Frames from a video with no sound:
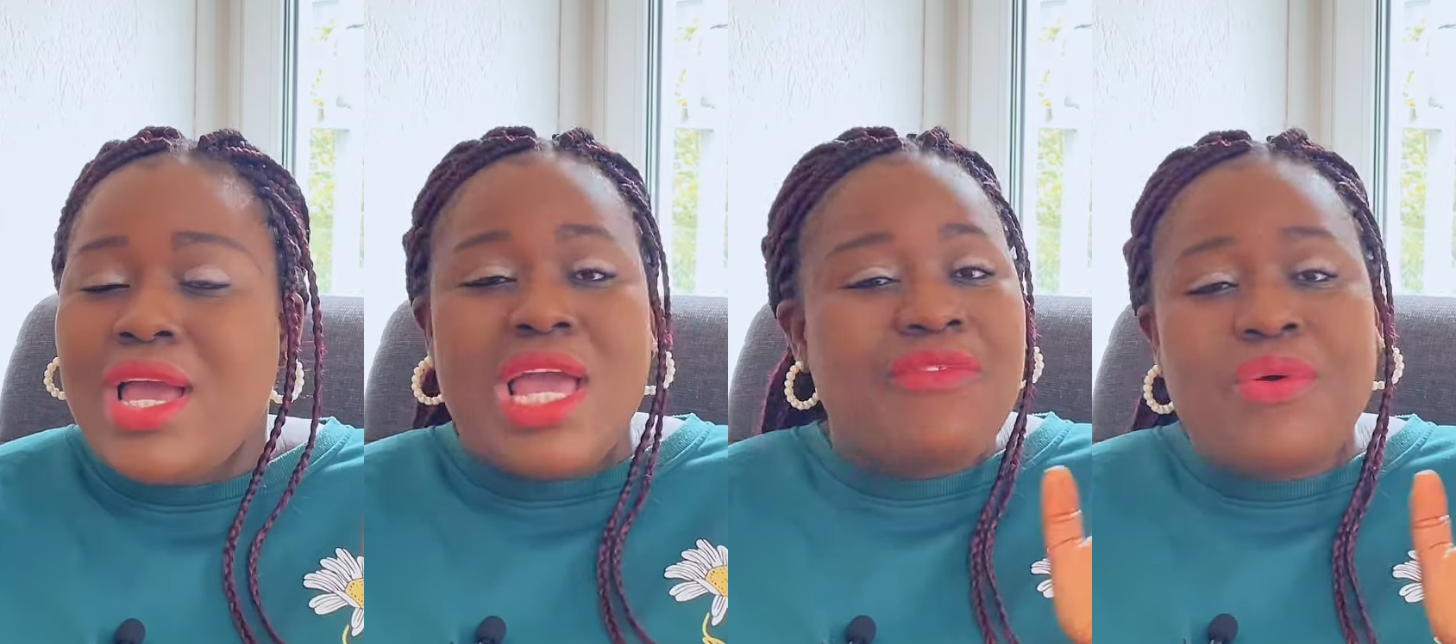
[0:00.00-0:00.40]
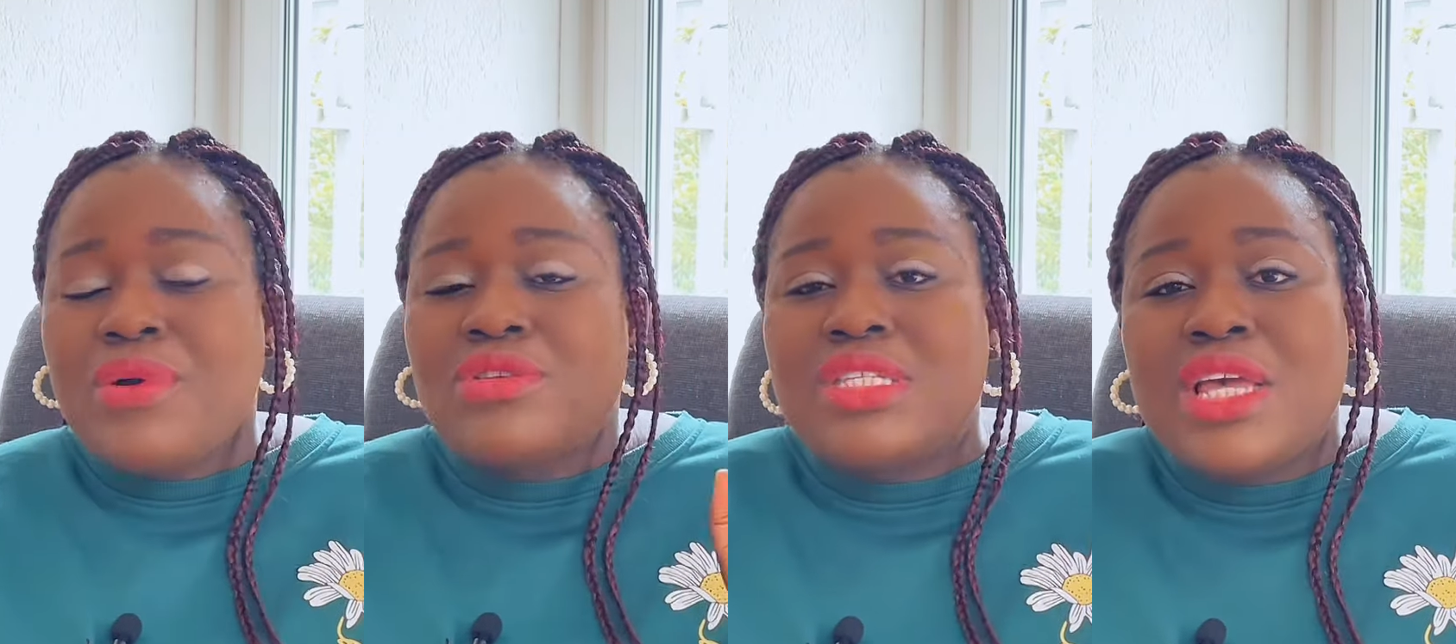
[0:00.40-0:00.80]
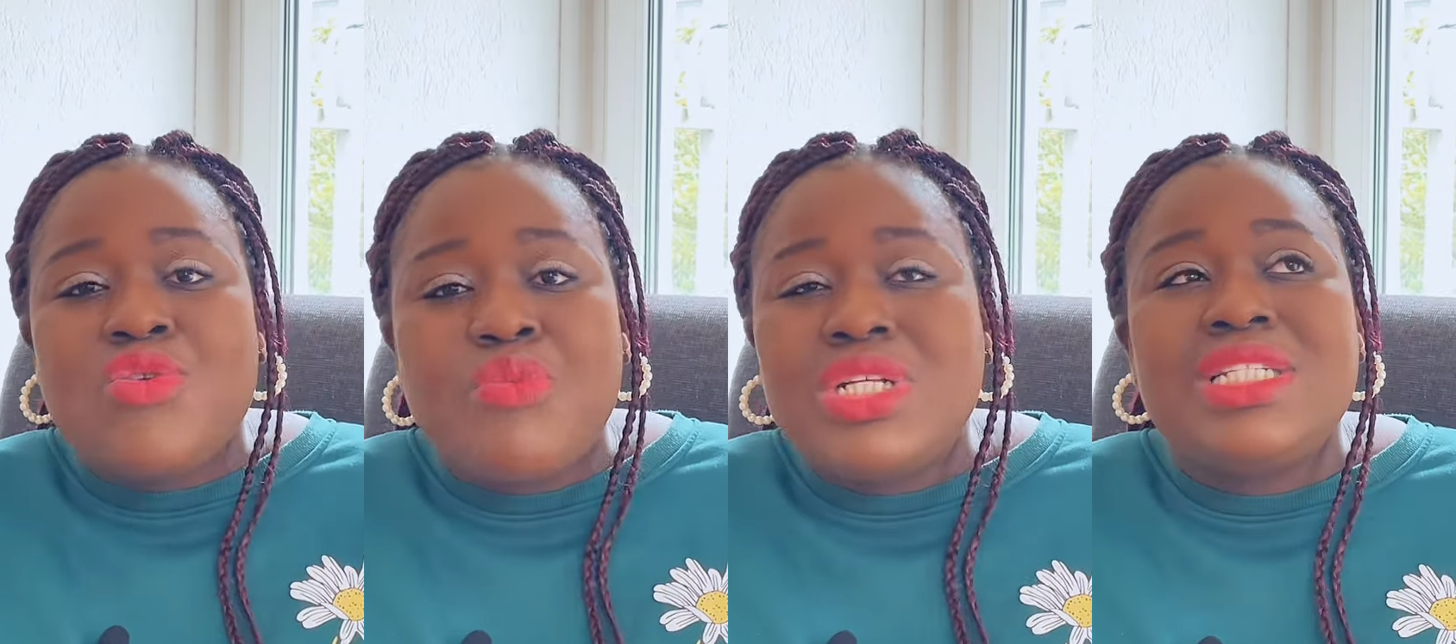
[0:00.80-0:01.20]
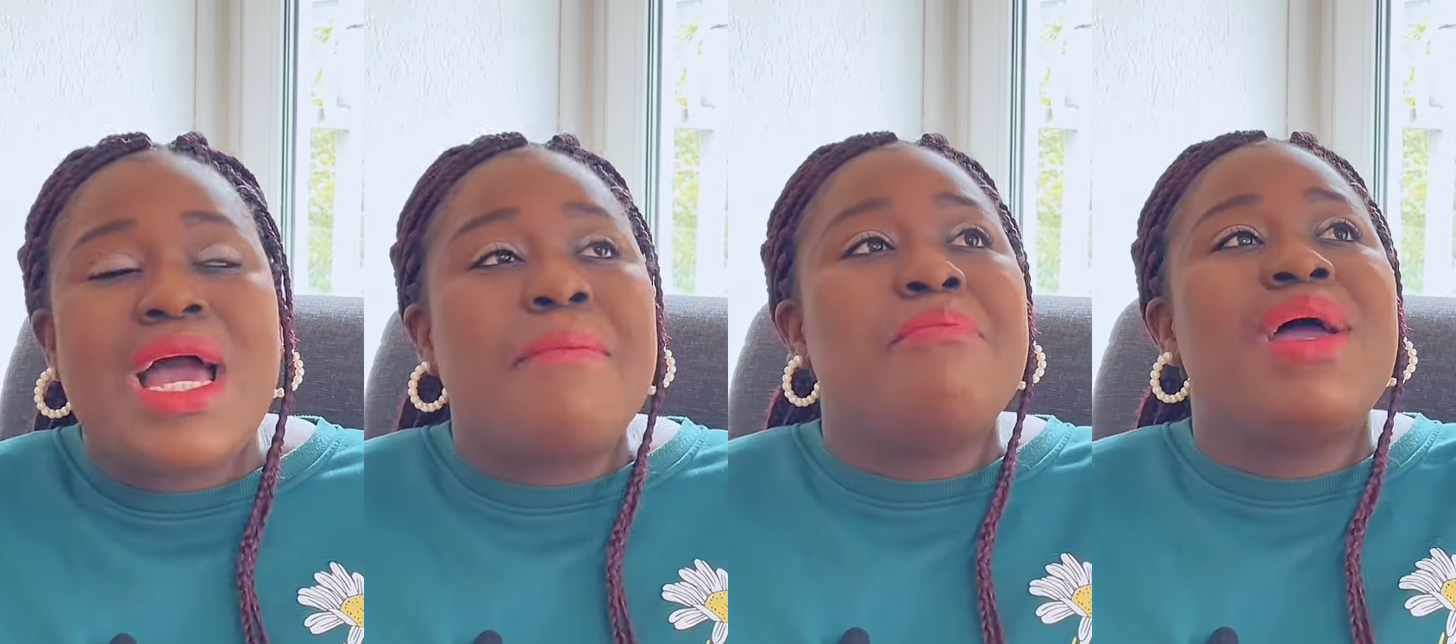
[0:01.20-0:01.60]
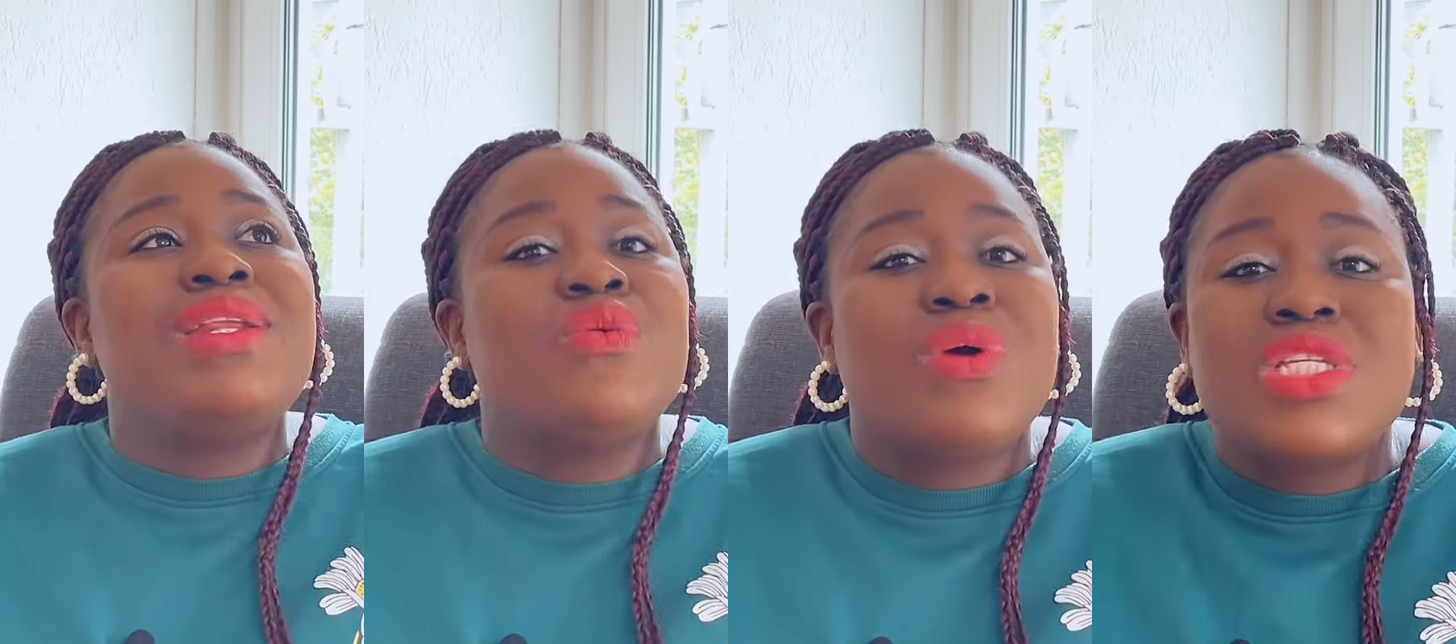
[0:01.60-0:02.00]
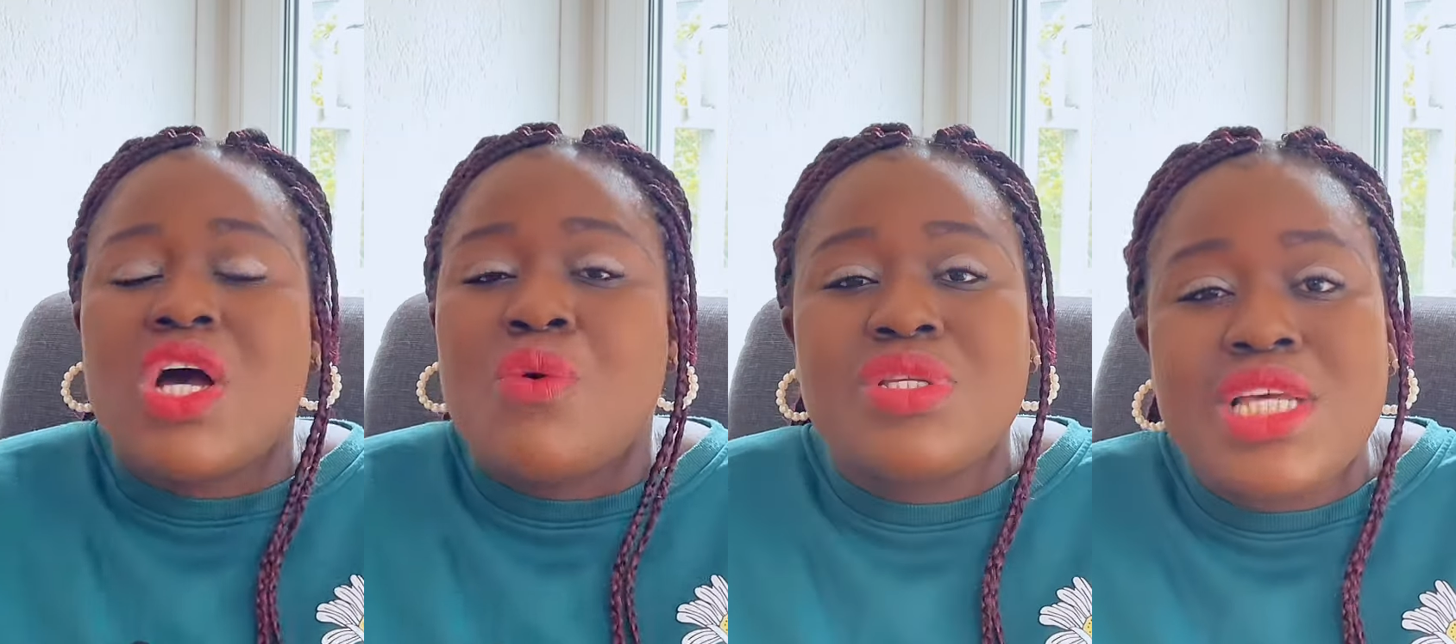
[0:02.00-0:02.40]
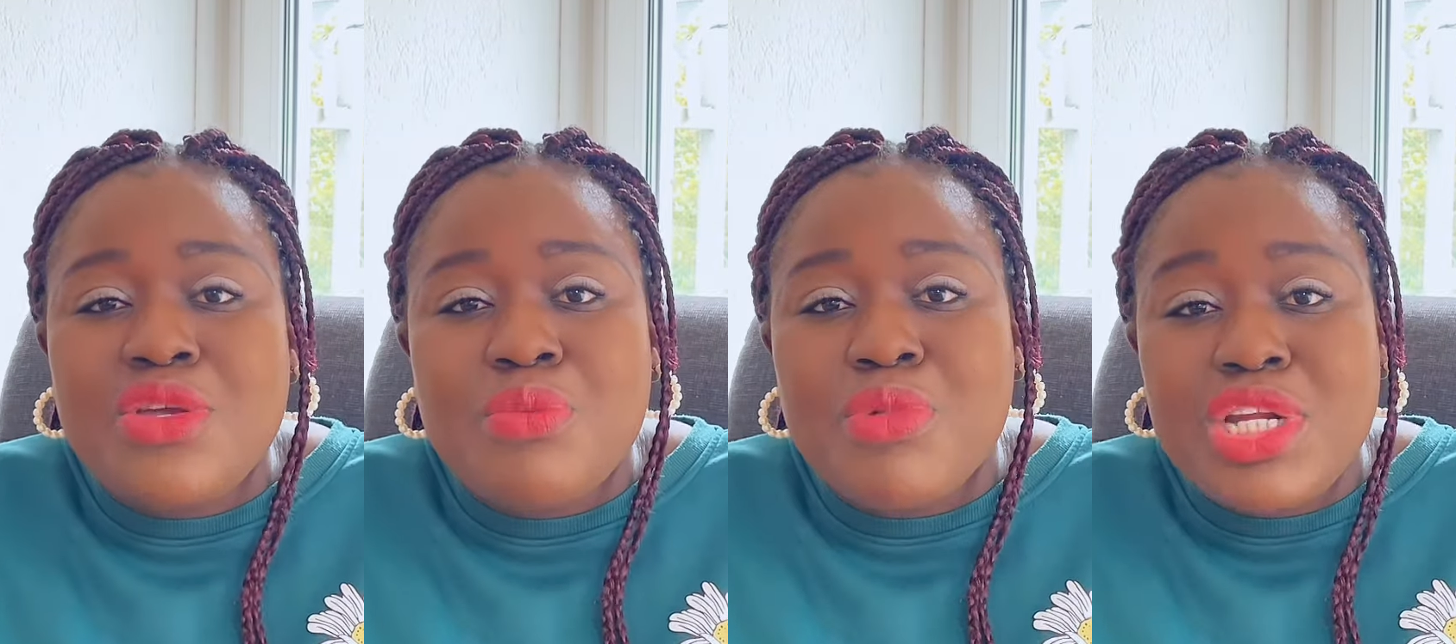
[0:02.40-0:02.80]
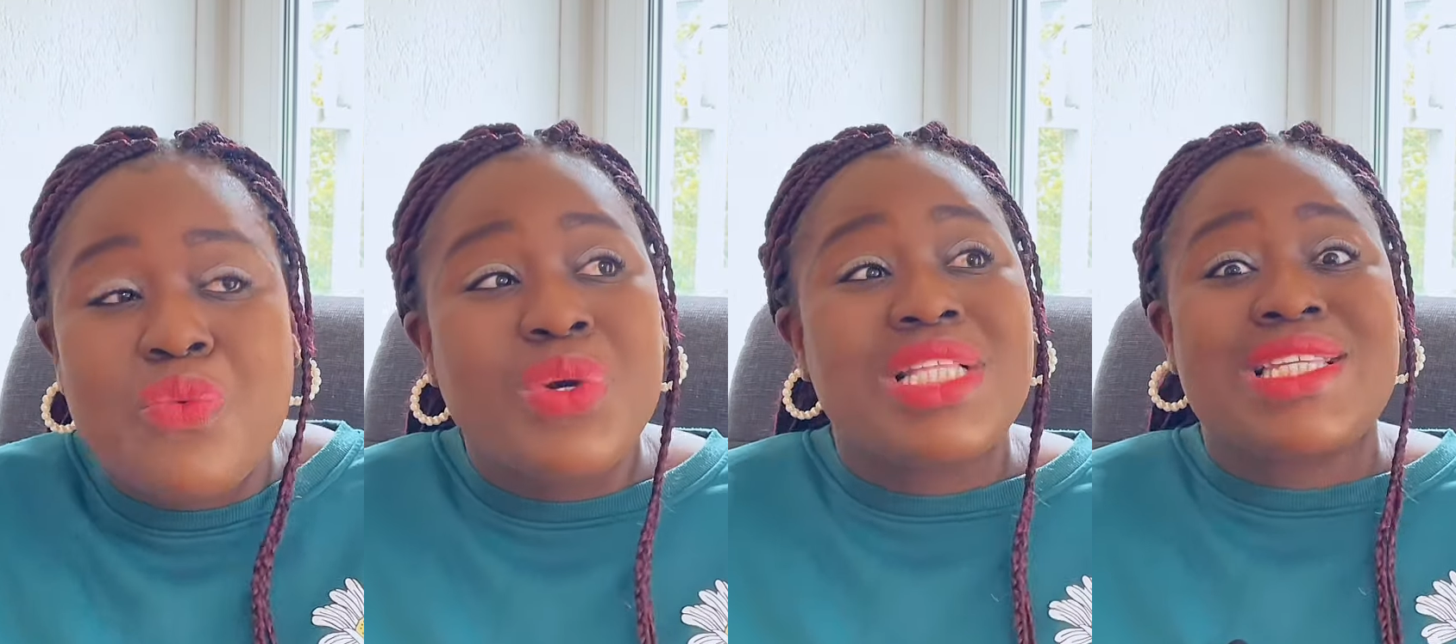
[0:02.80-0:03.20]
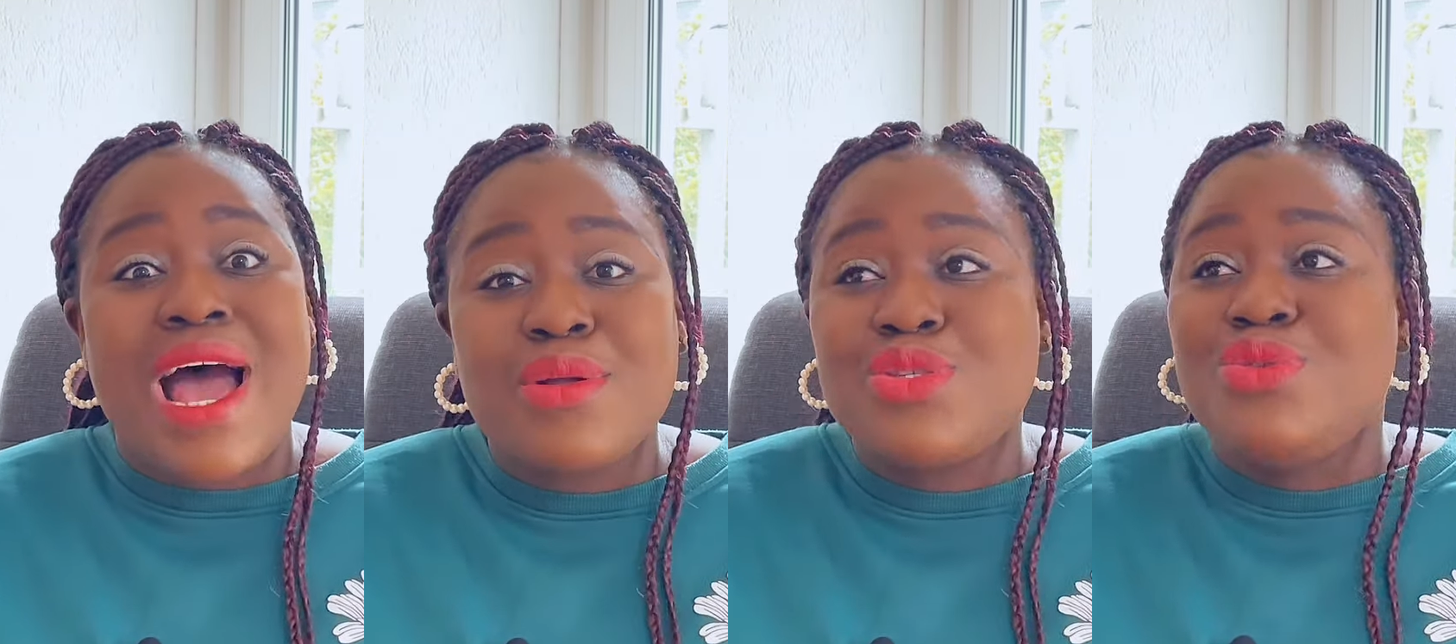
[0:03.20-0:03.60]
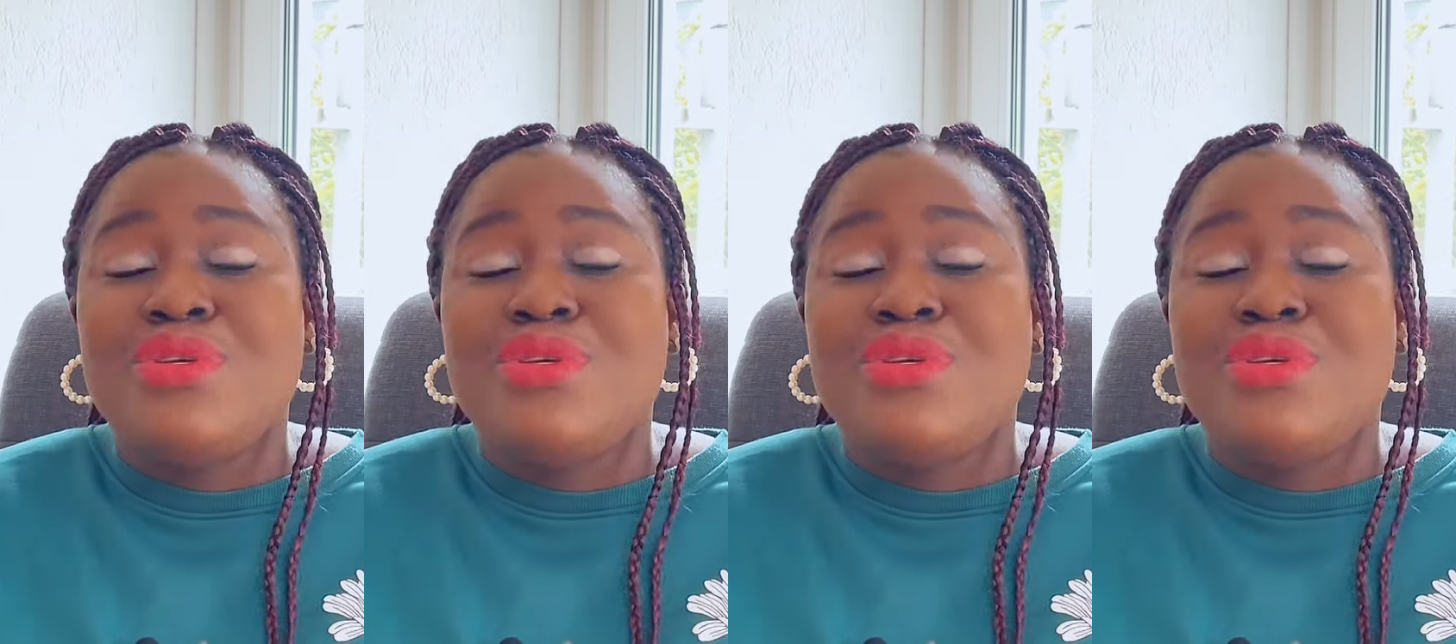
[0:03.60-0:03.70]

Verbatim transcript: If they want to send you money, there are many ways someone will send you money without